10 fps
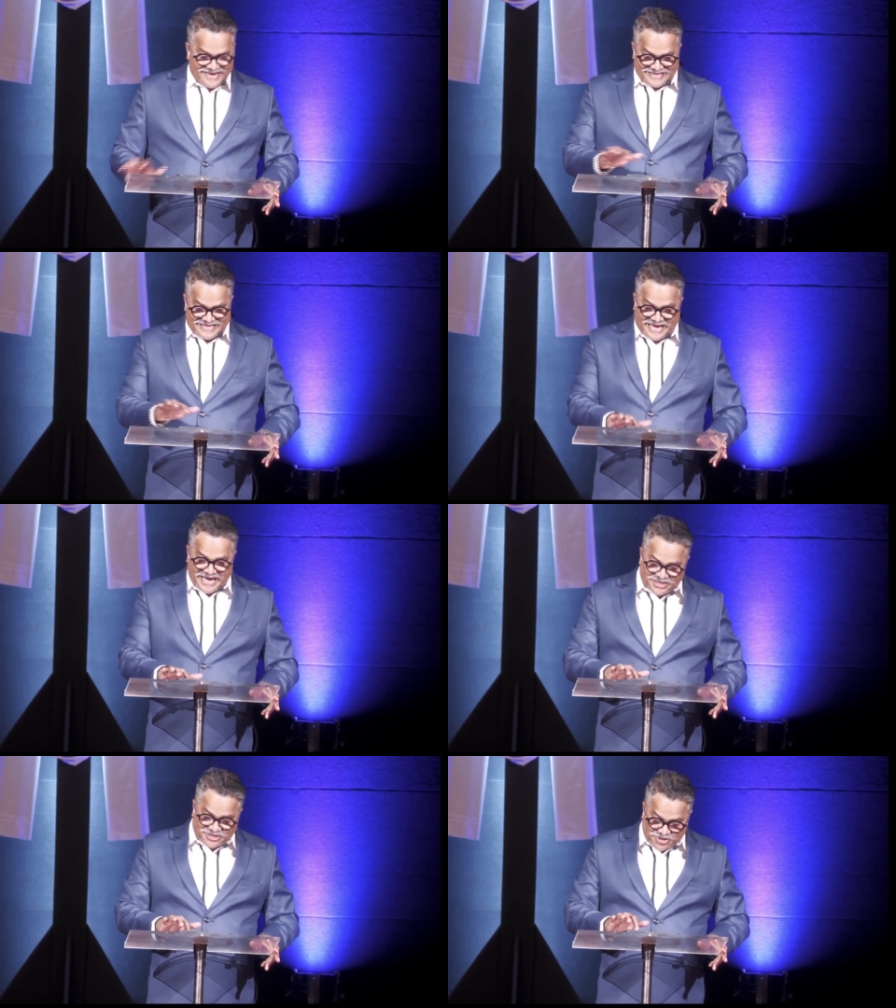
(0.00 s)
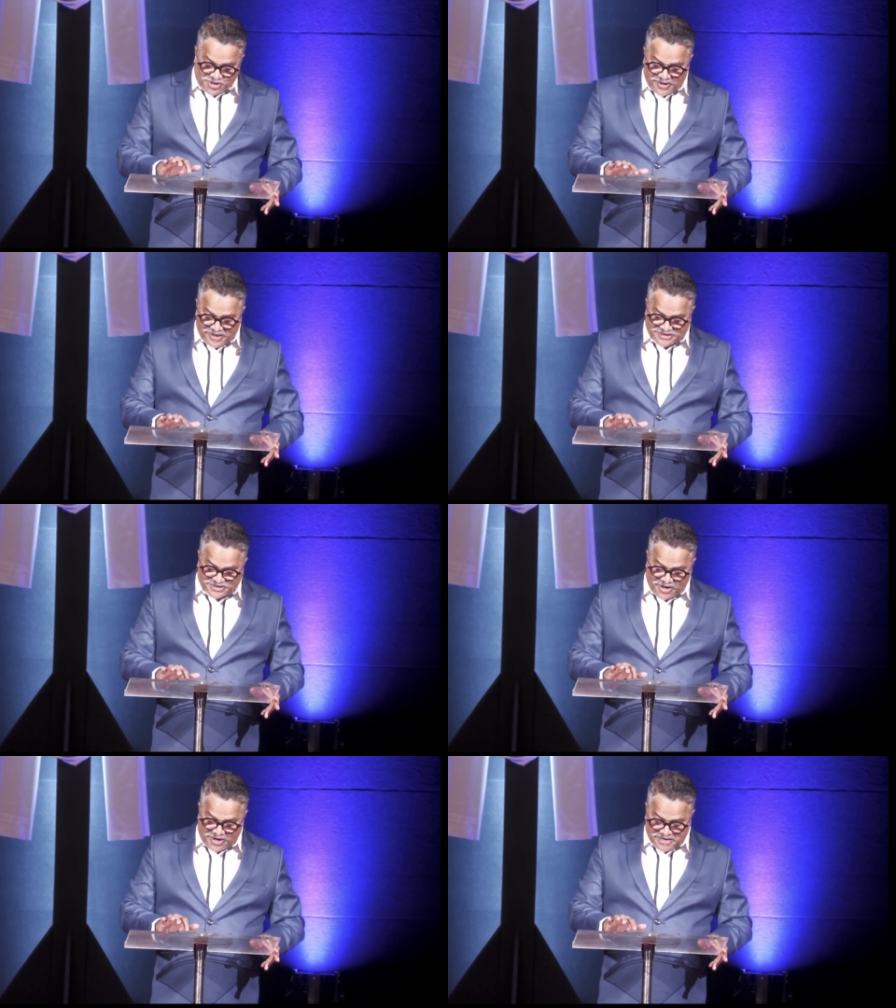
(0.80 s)
The king Saul is
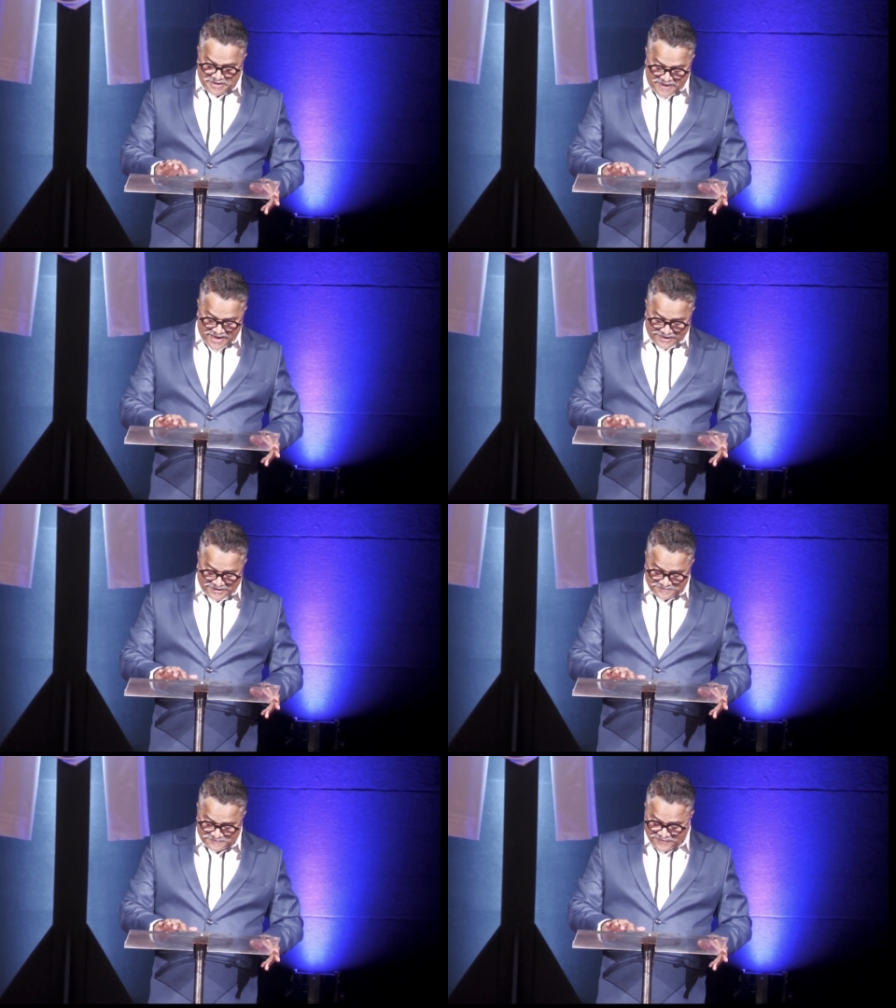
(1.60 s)
called a man,